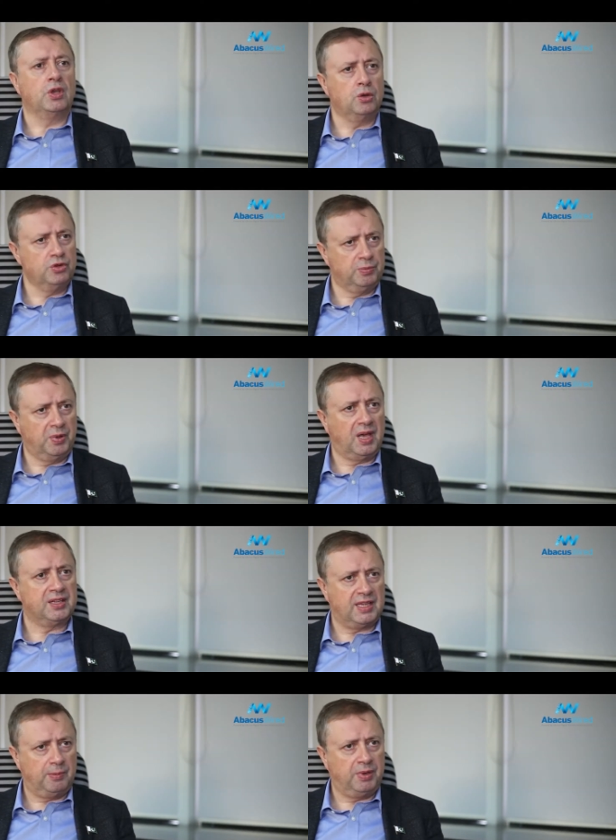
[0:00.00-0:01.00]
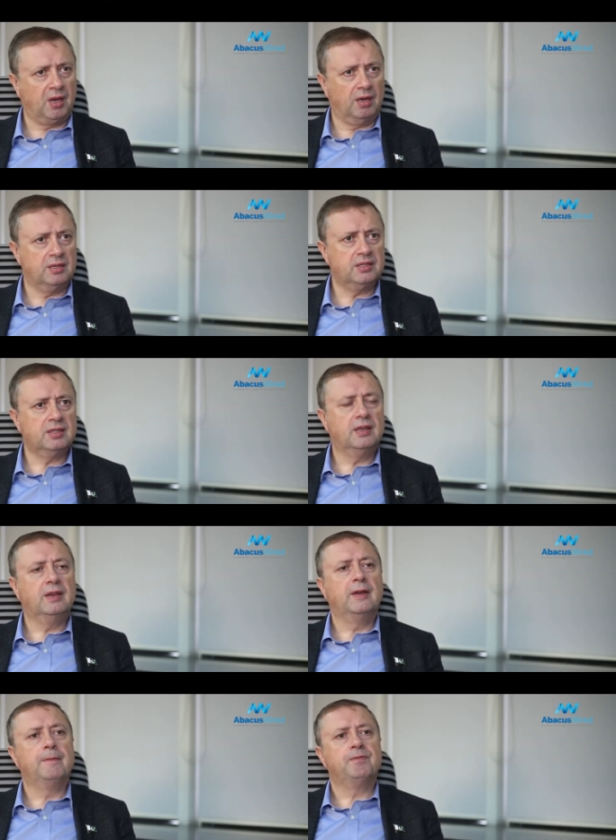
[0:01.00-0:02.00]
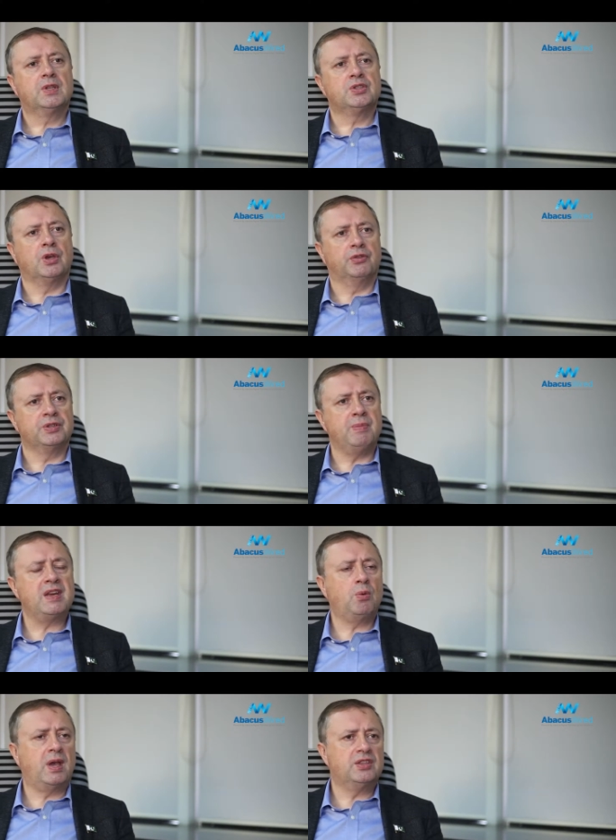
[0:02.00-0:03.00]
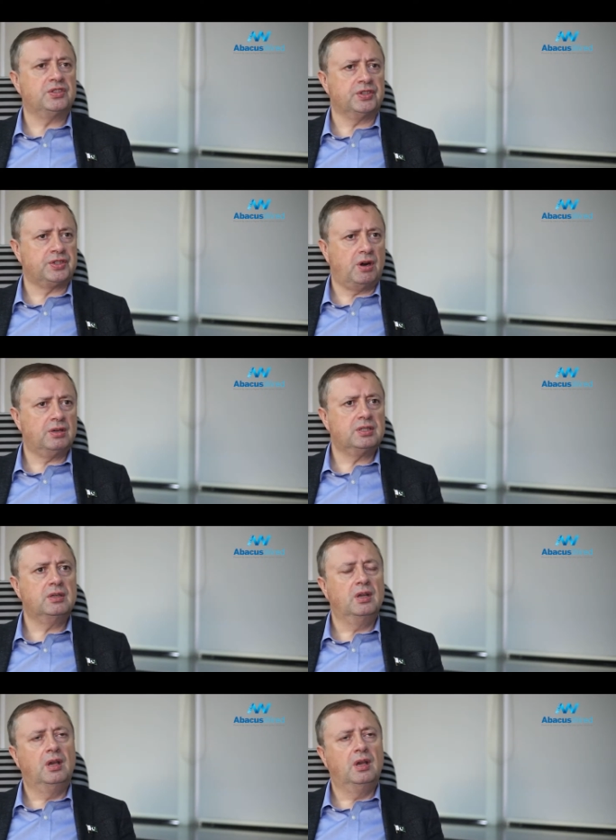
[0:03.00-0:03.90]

reusable as APIs. So there's many ways to start,